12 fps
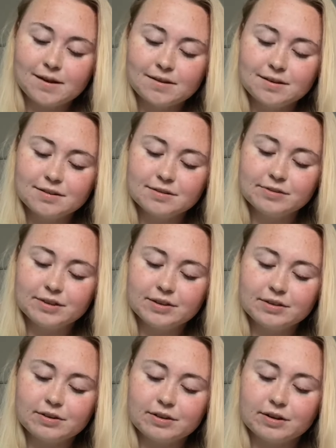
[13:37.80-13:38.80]
doesn't really
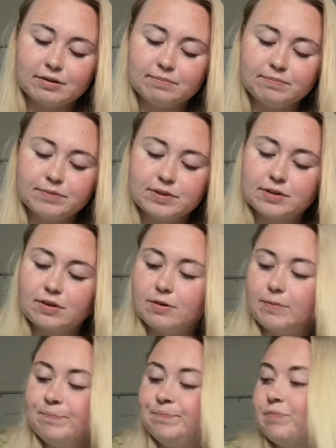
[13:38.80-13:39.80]
look good.
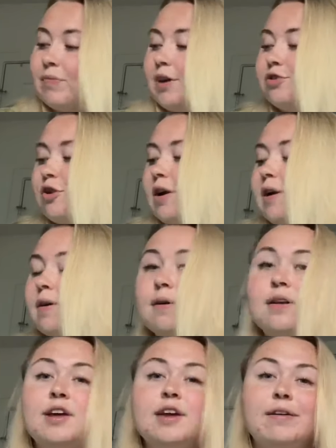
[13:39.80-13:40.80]
So I tried.
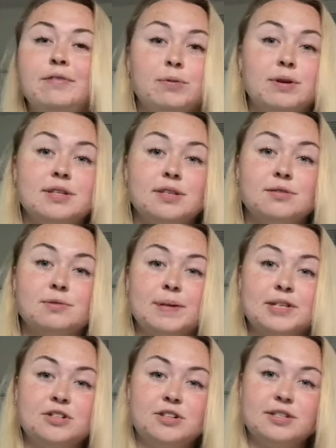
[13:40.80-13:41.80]
If you want to see those
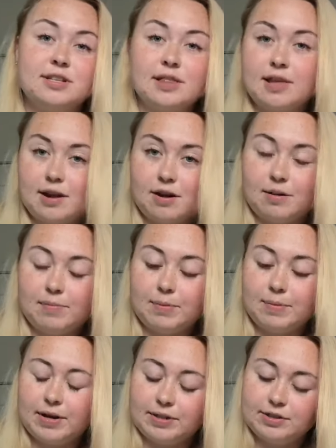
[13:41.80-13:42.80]
pictures, they are up on
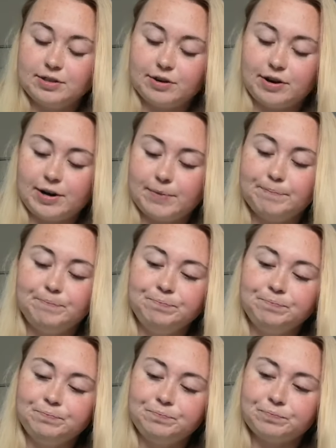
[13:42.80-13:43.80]
my Instagram.
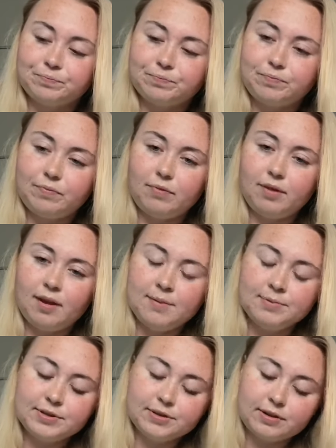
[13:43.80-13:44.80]
I'm
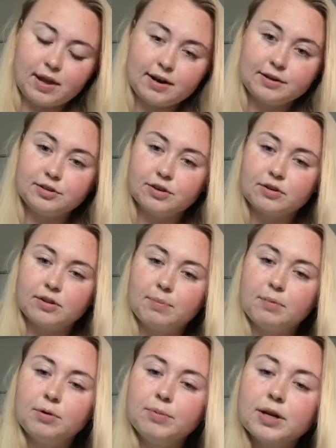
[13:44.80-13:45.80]
still glad I took them.
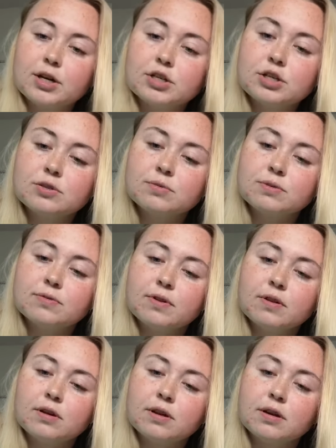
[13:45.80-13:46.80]
Oh my gosh, this one's
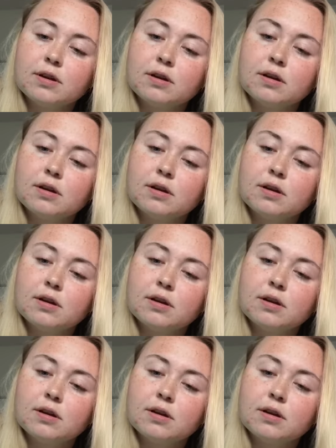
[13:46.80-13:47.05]
falling.